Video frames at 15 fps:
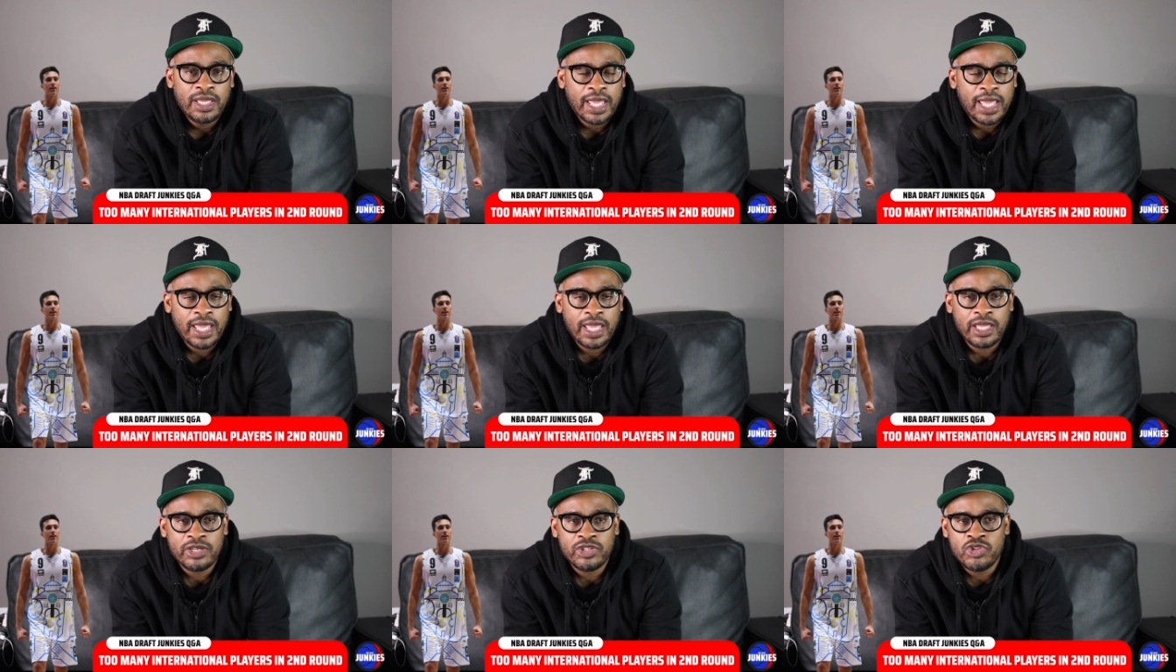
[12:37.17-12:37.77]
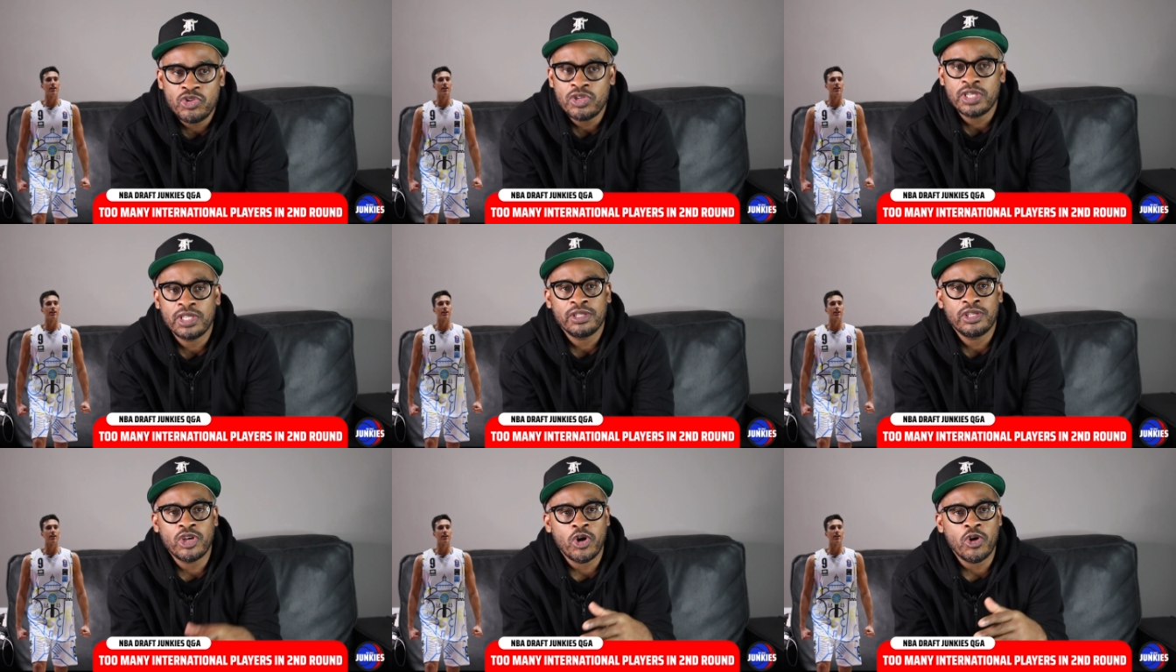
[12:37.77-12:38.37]
and you
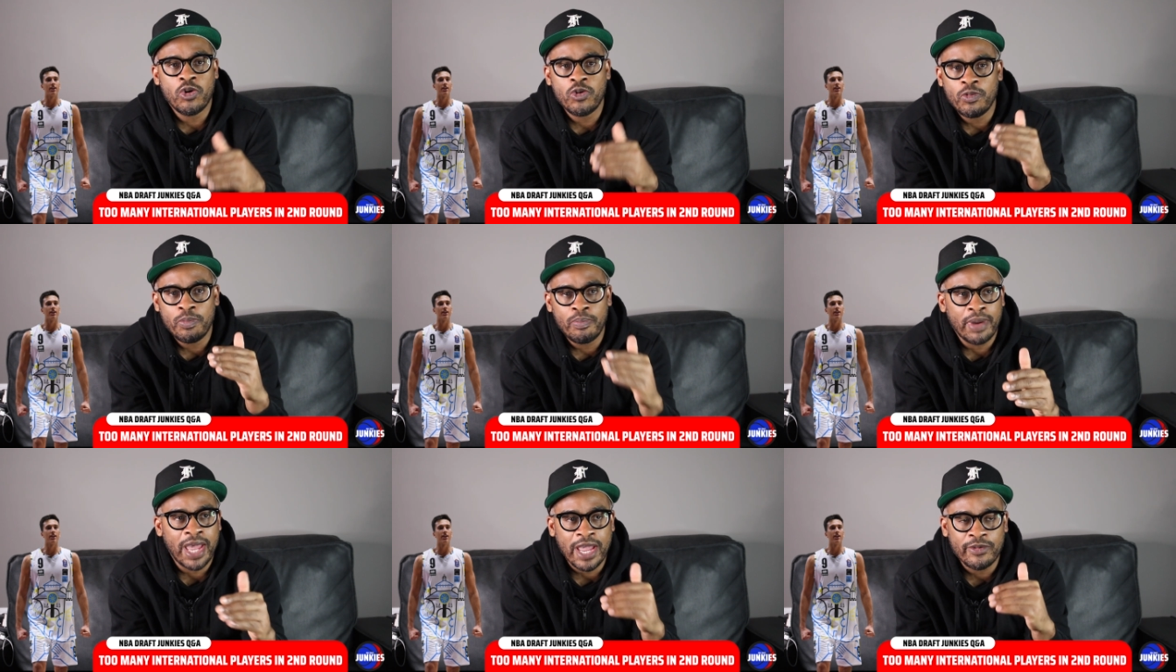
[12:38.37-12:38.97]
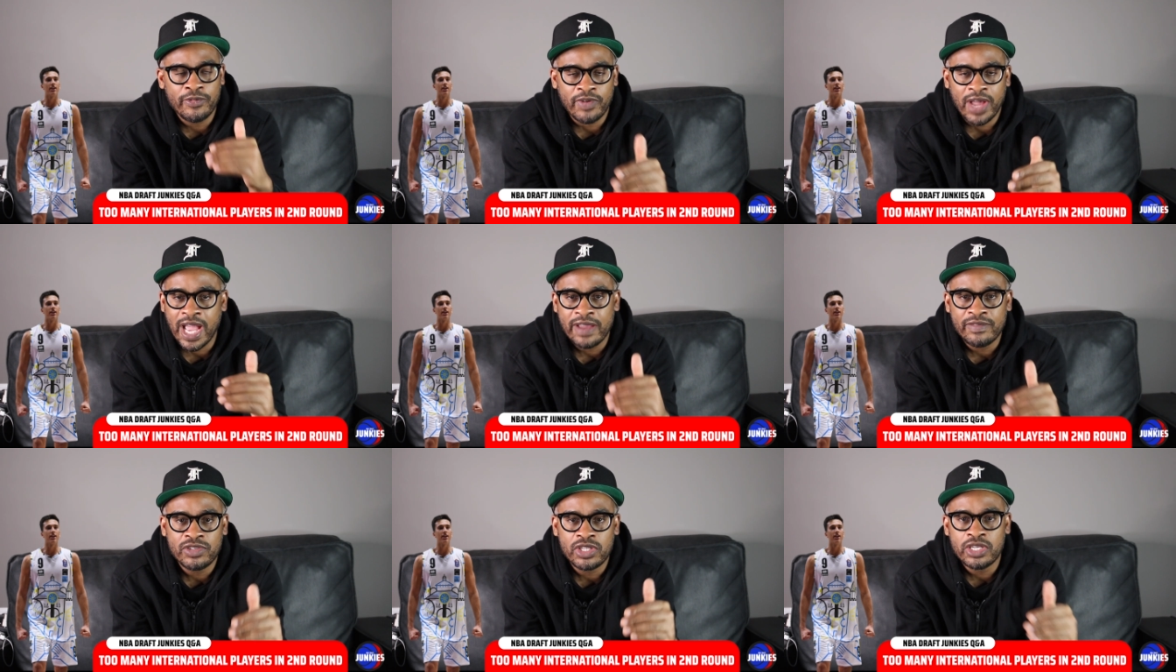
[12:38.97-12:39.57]
can go back
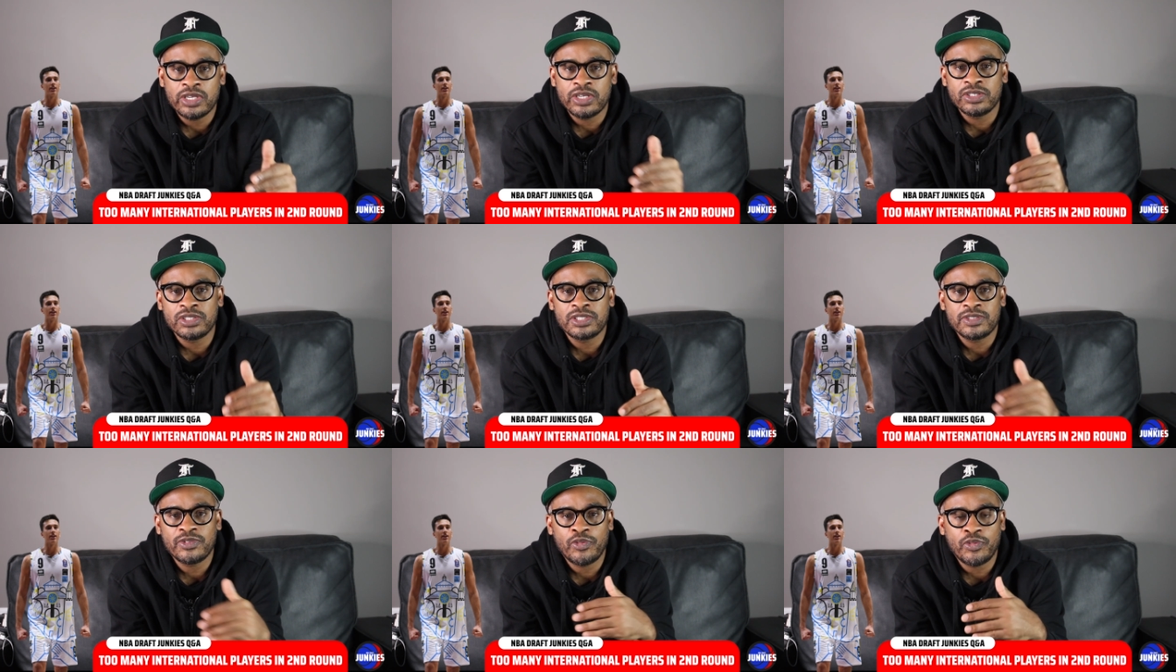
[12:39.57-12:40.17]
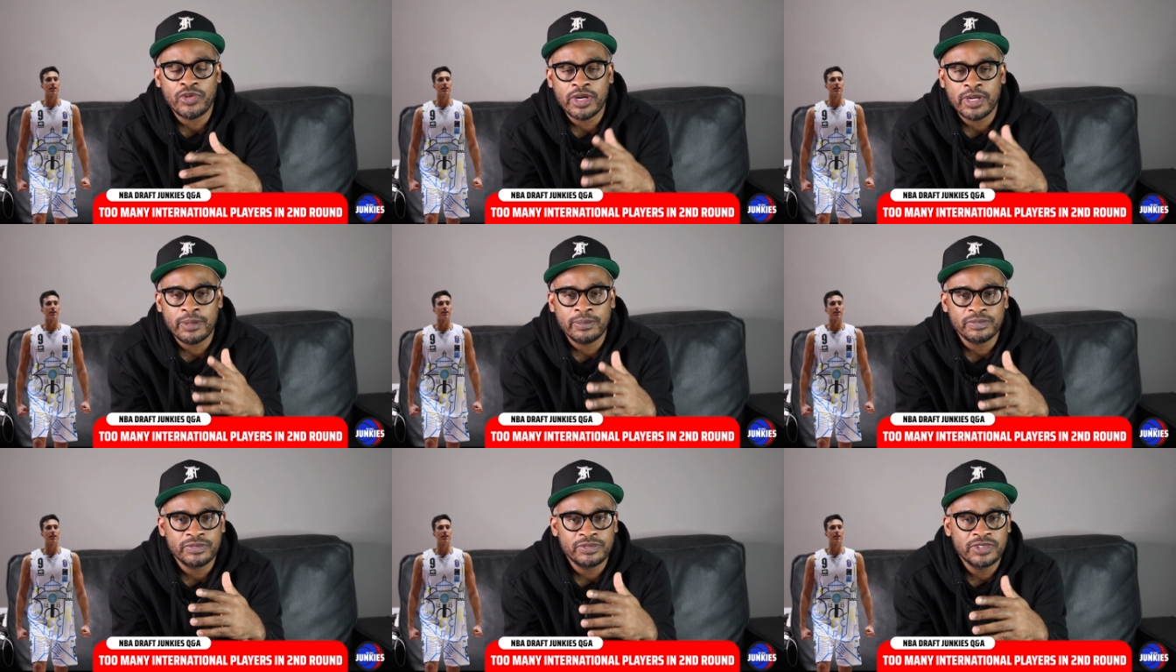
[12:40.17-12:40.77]
five years
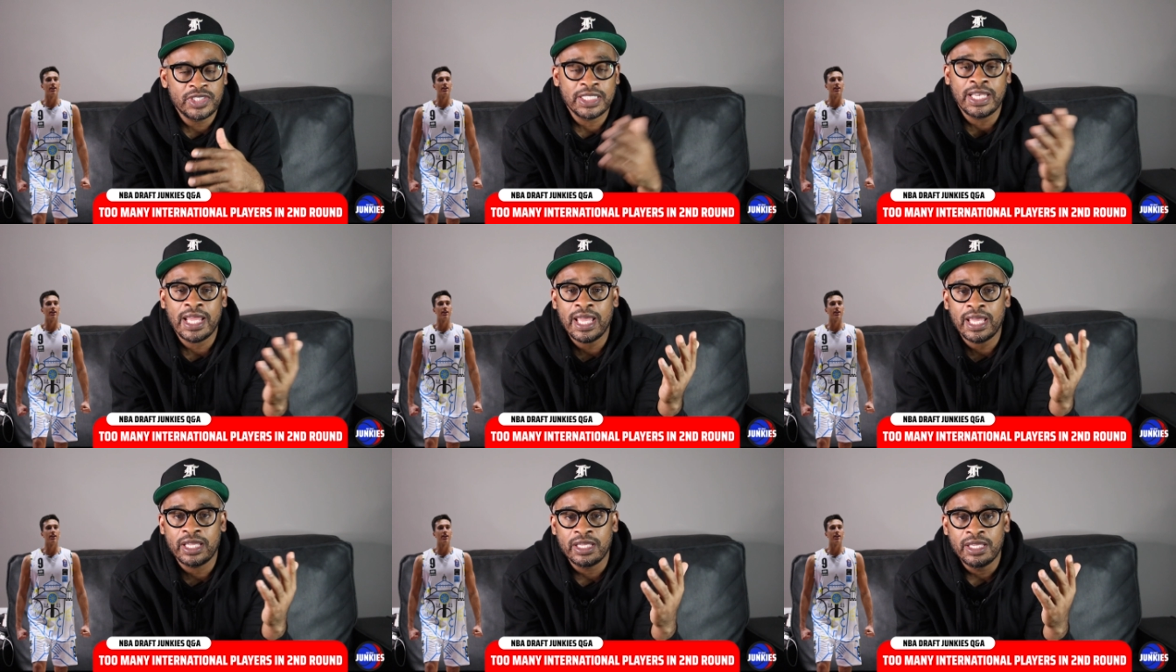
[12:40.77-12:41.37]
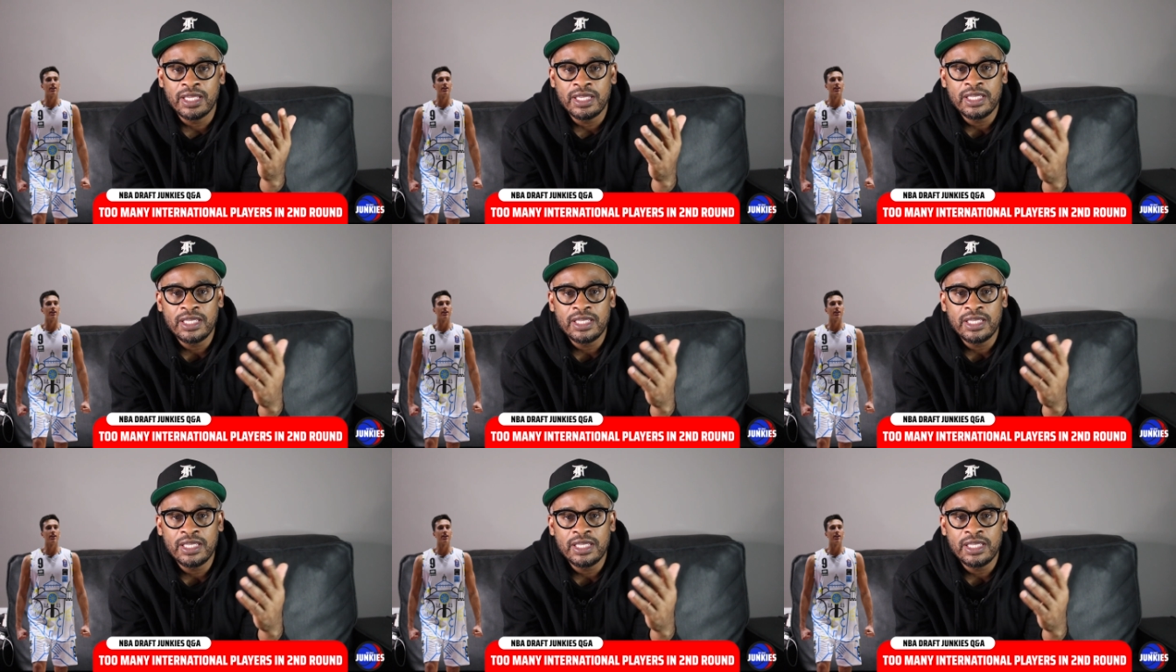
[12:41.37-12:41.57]
from today,